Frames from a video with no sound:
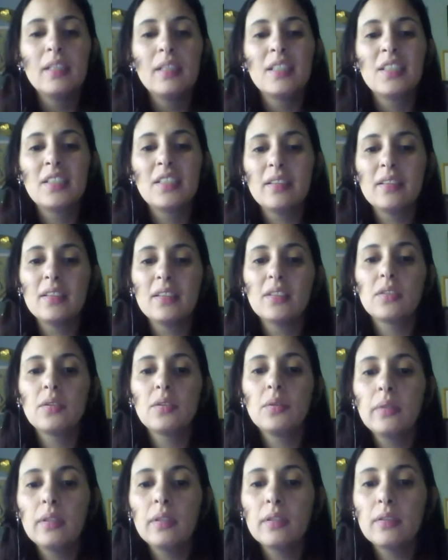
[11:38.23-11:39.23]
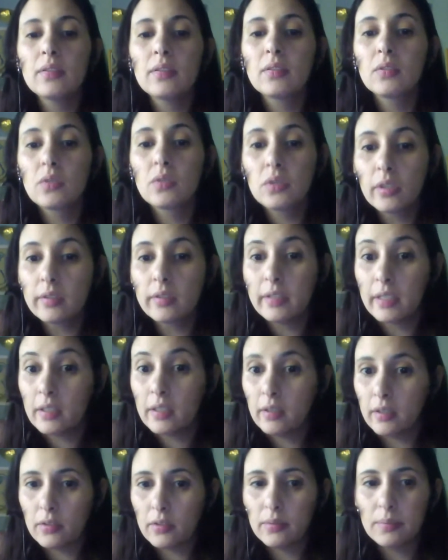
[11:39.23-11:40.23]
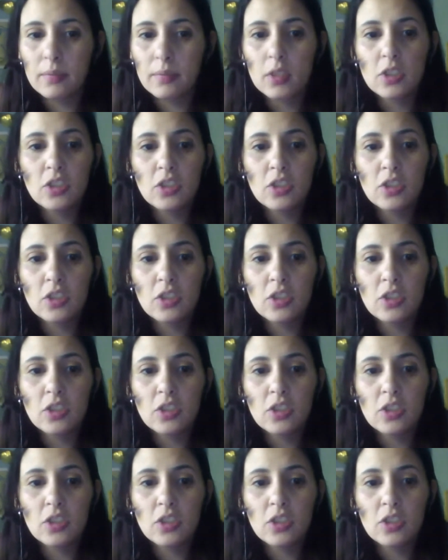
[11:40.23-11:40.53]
30 students took the course,